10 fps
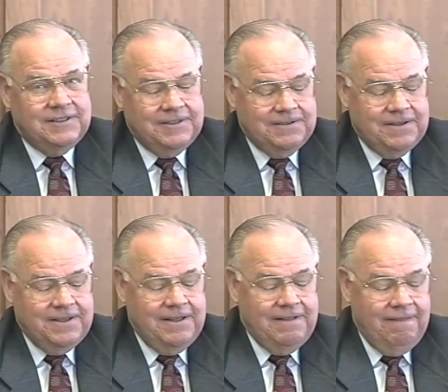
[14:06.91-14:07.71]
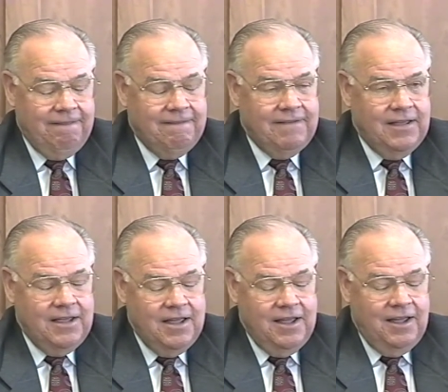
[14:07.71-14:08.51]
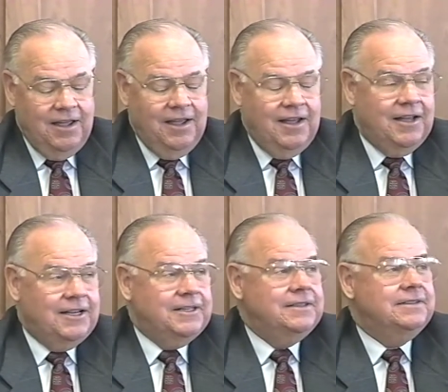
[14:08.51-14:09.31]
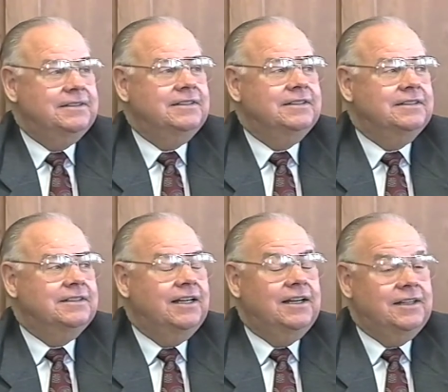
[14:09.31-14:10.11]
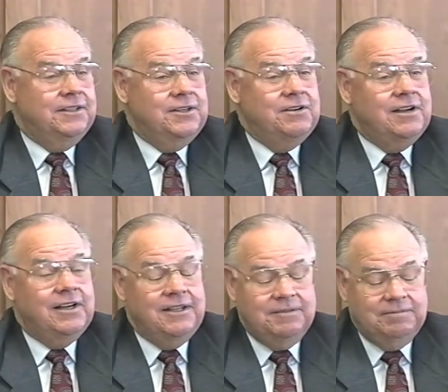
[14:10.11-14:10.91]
Okay. Uh, yeah, you're right.